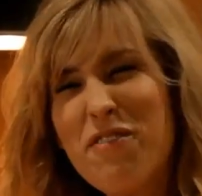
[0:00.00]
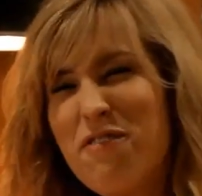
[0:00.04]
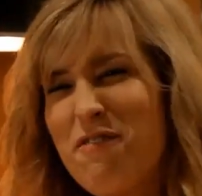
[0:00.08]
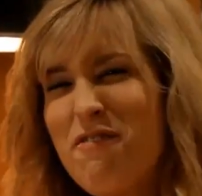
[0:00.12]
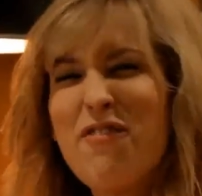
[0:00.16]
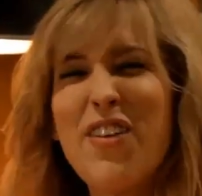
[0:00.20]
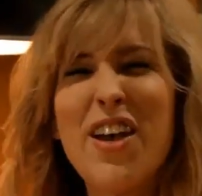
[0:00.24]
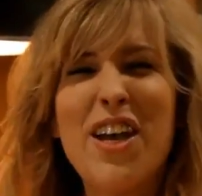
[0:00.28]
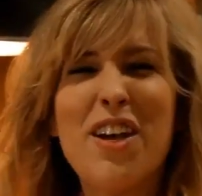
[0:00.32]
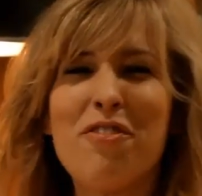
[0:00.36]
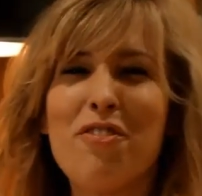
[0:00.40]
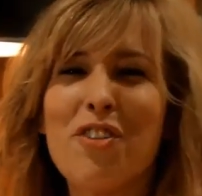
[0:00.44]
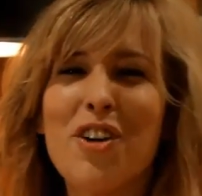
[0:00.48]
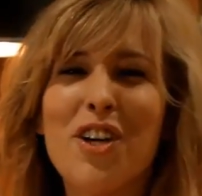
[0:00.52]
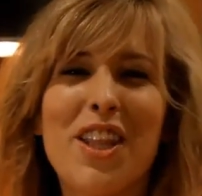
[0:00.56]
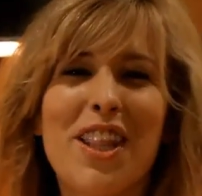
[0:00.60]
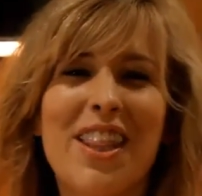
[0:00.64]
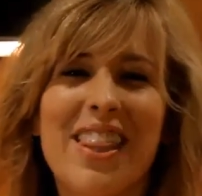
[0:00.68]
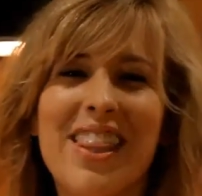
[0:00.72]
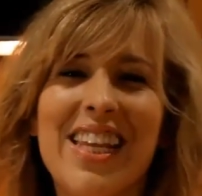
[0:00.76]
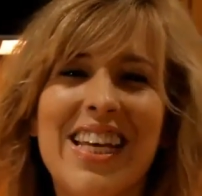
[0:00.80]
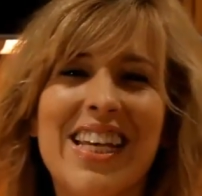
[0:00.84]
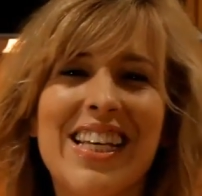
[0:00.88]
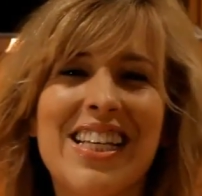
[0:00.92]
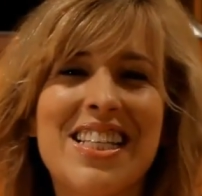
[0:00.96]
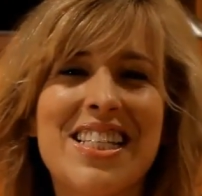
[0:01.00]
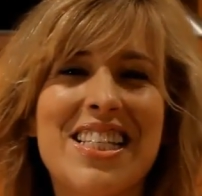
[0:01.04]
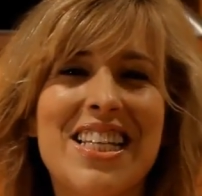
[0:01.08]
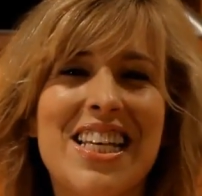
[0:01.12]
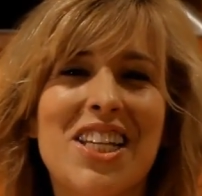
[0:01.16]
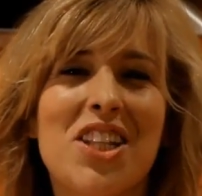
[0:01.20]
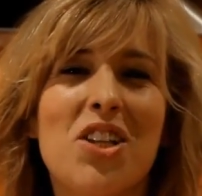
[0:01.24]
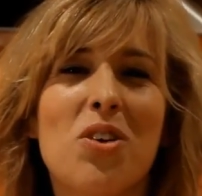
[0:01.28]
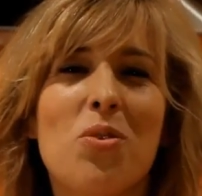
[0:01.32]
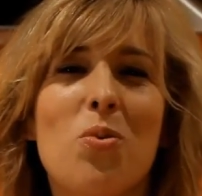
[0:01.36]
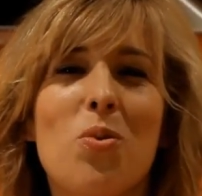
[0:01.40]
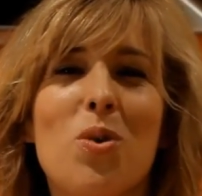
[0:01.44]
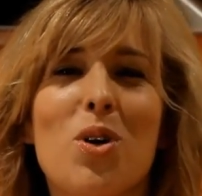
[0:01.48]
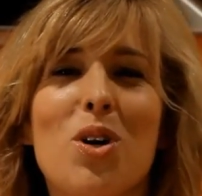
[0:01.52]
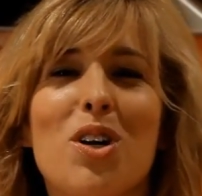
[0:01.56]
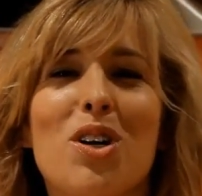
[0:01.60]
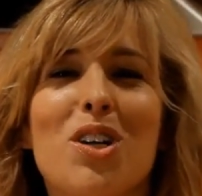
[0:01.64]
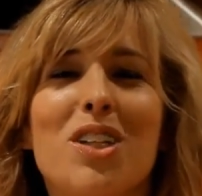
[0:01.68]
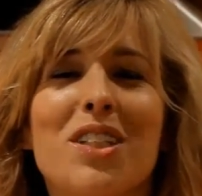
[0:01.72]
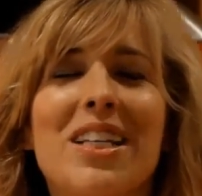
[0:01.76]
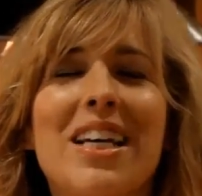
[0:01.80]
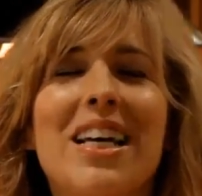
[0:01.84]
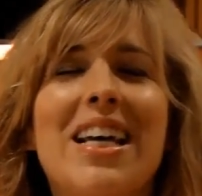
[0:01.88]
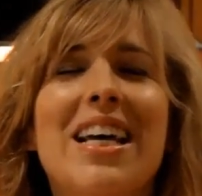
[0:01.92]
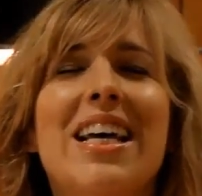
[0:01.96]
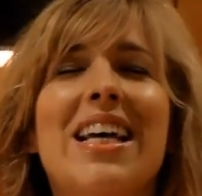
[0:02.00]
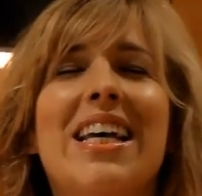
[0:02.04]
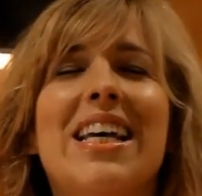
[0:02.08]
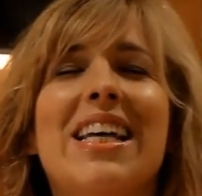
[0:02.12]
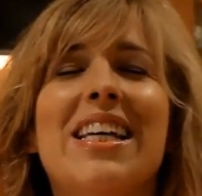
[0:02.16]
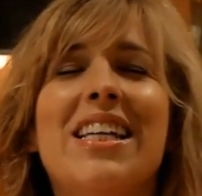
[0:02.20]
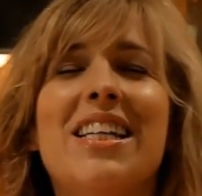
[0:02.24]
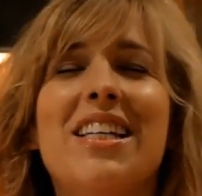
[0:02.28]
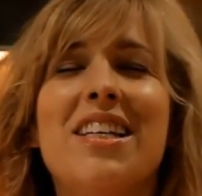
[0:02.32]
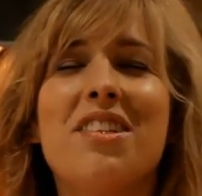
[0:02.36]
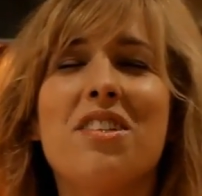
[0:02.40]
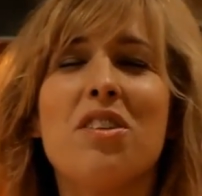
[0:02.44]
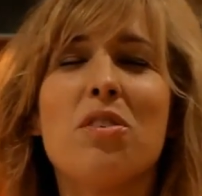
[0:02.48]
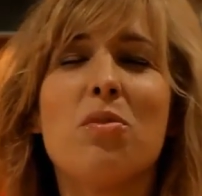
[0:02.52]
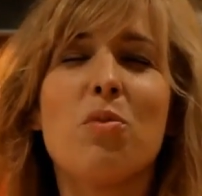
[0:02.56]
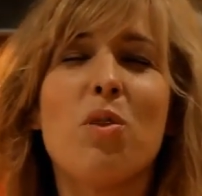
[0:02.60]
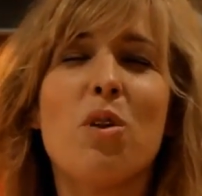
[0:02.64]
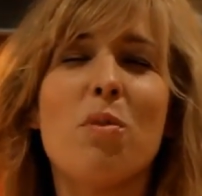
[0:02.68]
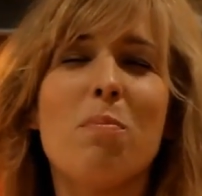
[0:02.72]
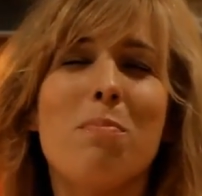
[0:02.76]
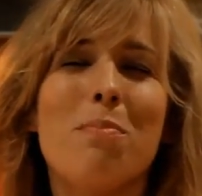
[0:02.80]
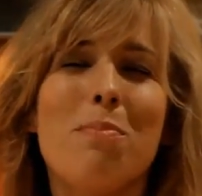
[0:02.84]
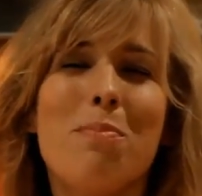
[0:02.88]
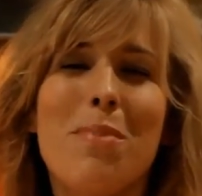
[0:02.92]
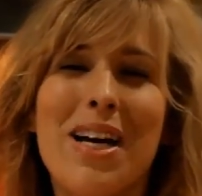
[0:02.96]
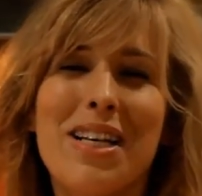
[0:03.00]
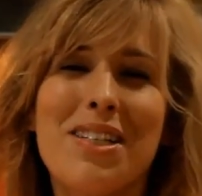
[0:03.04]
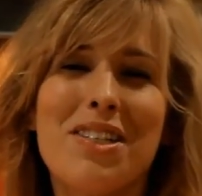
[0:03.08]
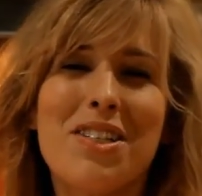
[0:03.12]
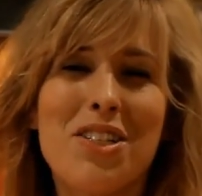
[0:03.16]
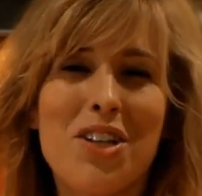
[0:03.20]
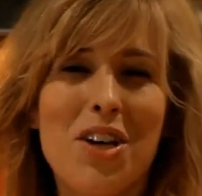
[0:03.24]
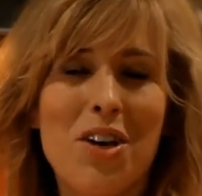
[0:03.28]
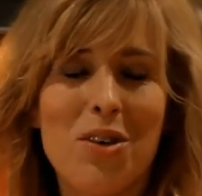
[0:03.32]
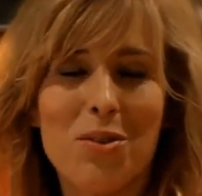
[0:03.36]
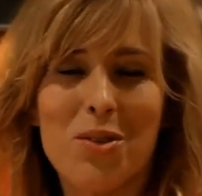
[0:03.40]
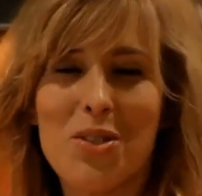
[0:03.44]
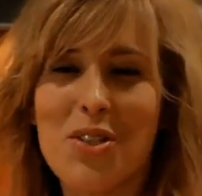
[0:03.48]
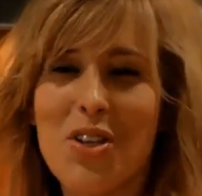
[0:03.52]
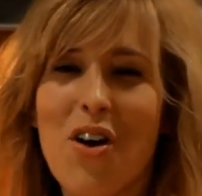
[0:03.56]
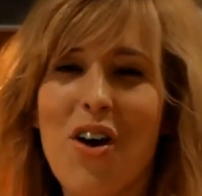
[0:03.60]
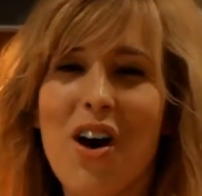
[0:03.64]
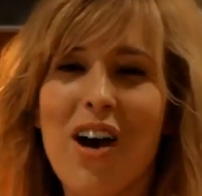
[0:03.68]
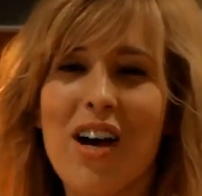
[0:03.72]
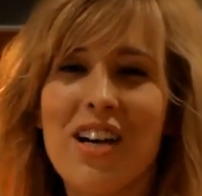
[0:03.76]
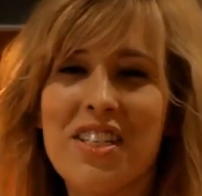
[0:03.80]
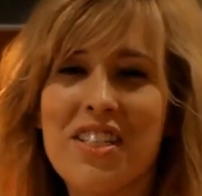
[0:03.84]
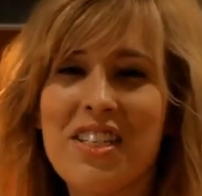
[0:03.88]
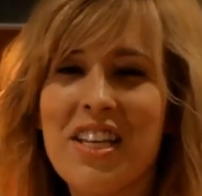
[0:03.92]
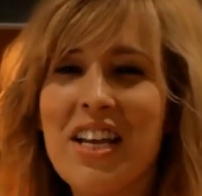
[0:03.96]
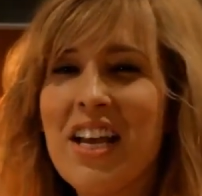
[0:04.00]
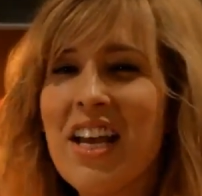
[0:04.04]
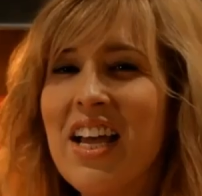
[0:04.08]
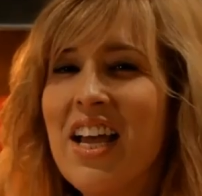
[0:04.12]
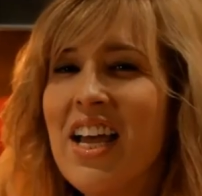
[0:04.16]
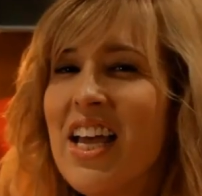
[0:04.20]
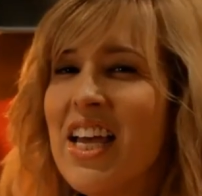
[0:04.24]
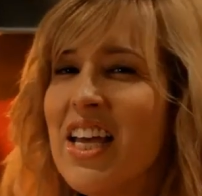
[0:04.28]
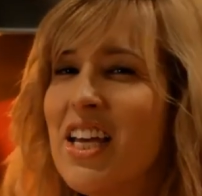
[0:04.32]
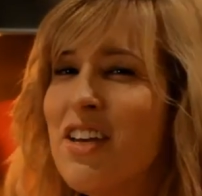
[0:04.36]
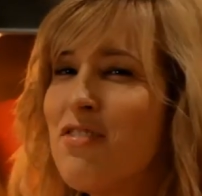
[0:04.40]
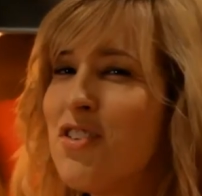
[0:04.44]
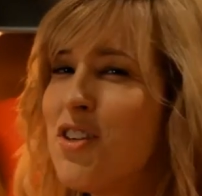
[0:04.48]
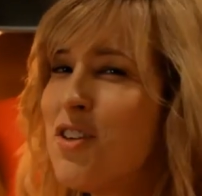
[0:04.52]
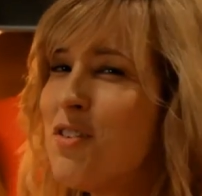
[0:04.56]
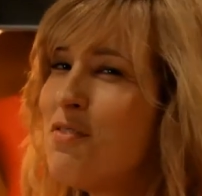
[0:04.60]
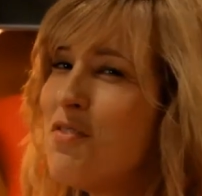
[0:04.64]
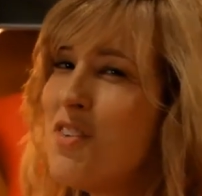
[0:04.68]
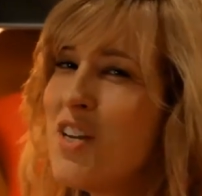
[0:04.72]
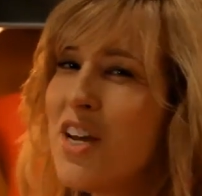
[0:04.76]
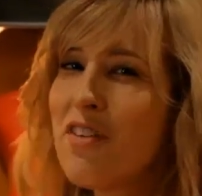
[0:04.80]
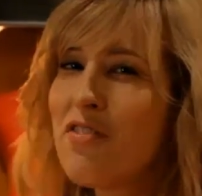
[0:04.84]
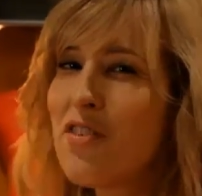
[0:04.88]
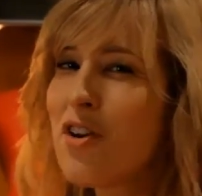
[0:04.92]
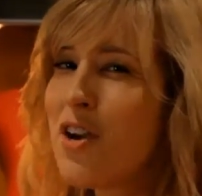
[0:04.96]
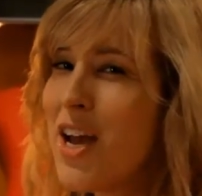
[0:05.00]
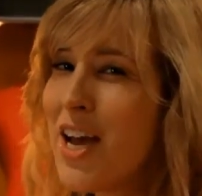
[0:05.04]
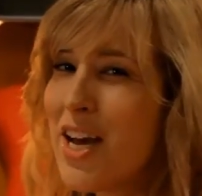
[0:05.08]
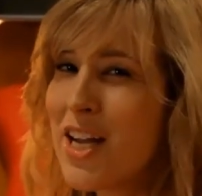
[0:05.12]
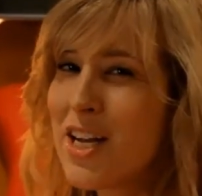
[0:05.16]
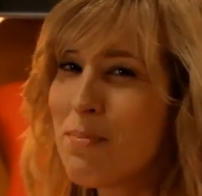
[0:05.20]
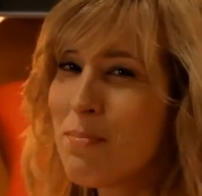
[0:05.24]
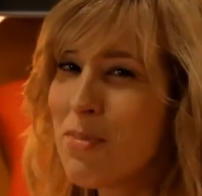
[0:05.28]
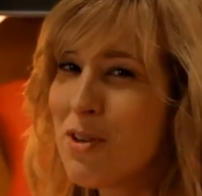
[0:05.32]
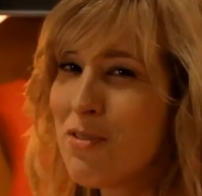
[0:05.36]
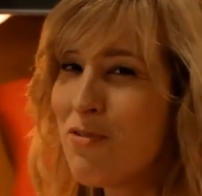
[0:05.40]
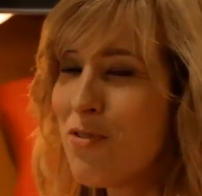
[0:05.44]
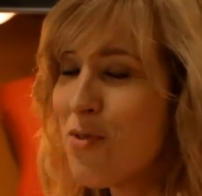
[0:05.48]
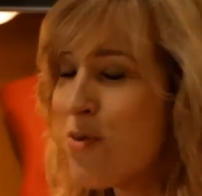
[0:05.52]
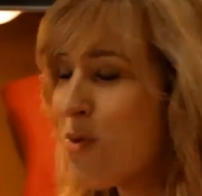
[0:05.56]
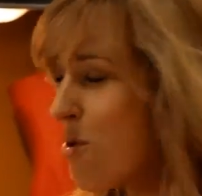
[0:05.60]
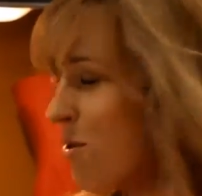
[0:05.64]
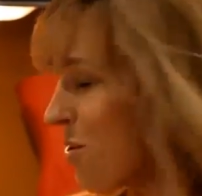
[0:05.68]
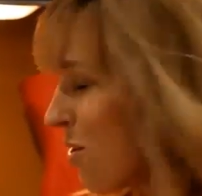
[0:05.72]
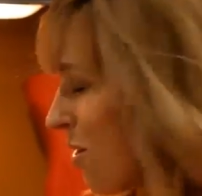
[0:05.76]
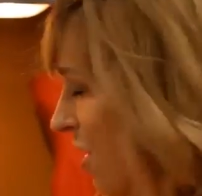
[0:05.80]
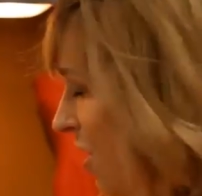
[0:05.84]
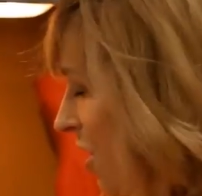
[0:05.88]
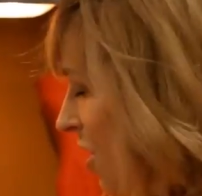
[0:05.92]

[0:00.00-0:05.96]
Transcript: favorite things in the world. It is a Romesco sauce. If you've never had it before,